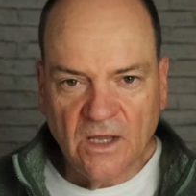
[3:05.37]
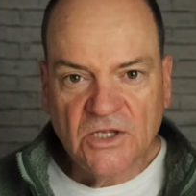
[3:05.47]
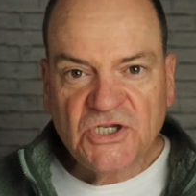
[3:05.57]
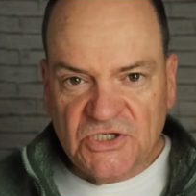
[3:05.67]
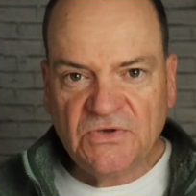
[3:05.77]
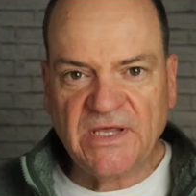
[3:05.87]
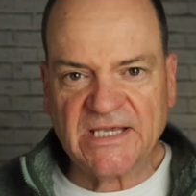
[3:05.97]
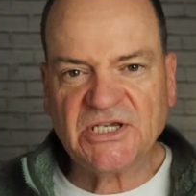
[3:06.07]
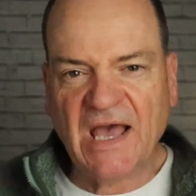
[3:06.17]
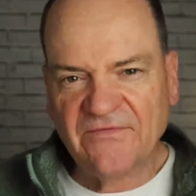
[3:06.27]
To do
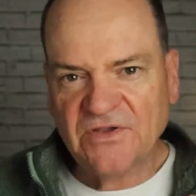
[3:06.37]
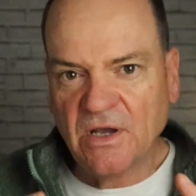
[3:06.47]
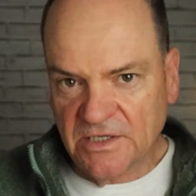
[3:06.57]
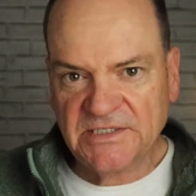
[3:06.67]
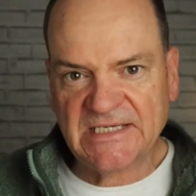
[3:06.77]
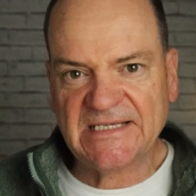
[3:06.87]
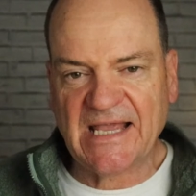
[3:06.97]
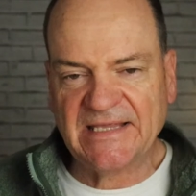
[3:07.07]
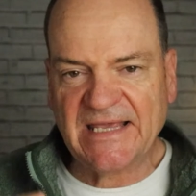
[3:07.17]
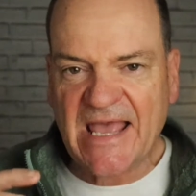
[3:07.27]
this, you have to
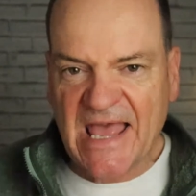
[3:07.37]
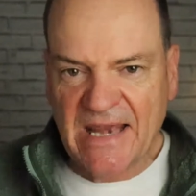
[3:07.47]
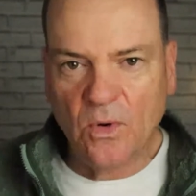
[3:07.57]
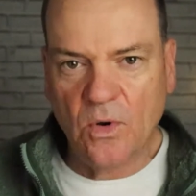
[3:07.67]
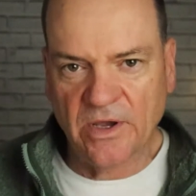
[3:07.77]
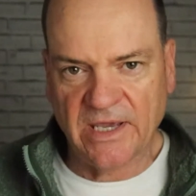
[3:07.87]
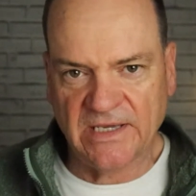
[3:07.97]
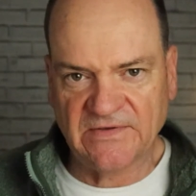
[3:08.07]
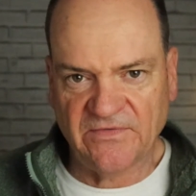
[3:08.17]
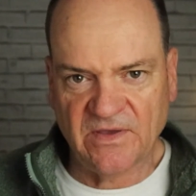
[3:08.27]
understand the inner
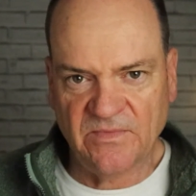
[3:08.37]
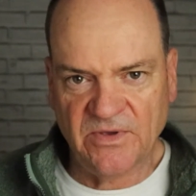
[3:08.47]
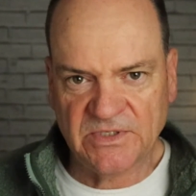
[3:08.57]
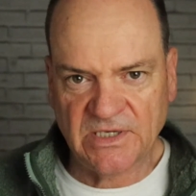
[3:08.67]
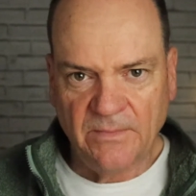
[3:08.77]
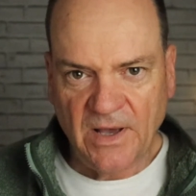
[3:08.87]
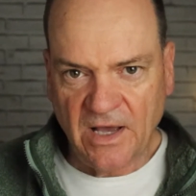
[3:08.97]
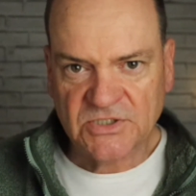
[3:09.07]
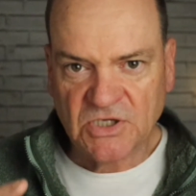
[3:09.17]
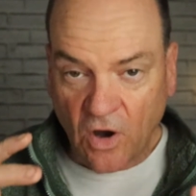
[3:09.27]
workings of the computer,
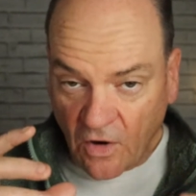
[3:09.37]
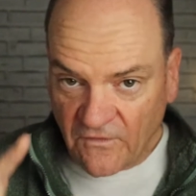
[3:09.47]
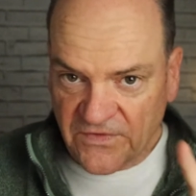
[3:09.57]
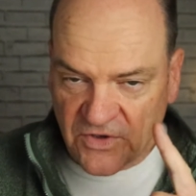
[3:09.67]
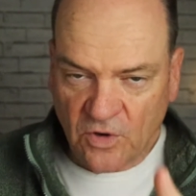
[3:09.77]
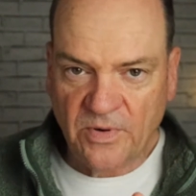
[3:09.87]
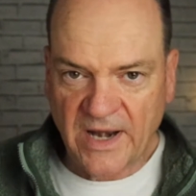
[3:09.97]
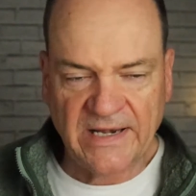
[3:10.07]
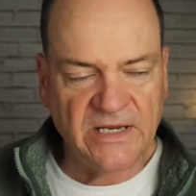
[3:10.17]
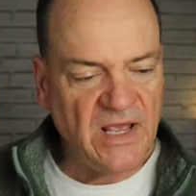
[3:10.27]
part of your
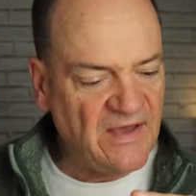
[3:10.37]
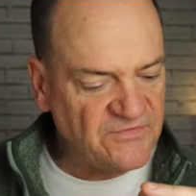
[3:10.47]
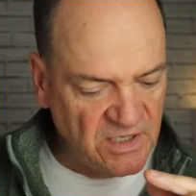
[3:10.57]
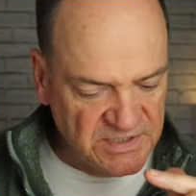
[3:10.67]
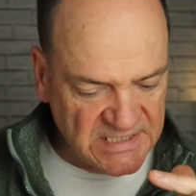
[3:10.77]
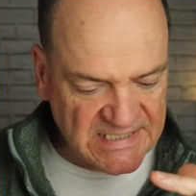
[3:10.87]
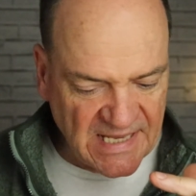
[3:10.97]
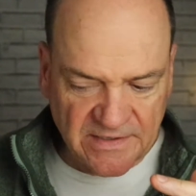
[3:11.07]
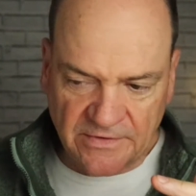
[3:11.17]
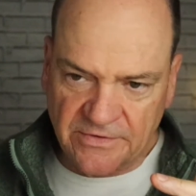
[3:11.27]
brain. You have to
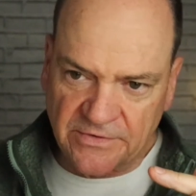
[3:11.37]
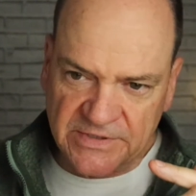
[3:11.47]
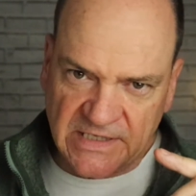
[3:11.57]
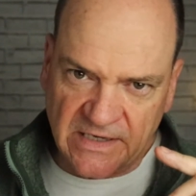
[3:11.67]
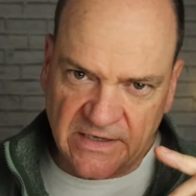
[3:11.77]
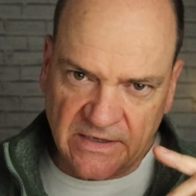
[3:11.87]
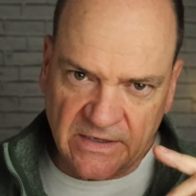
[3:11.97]
understand that there's a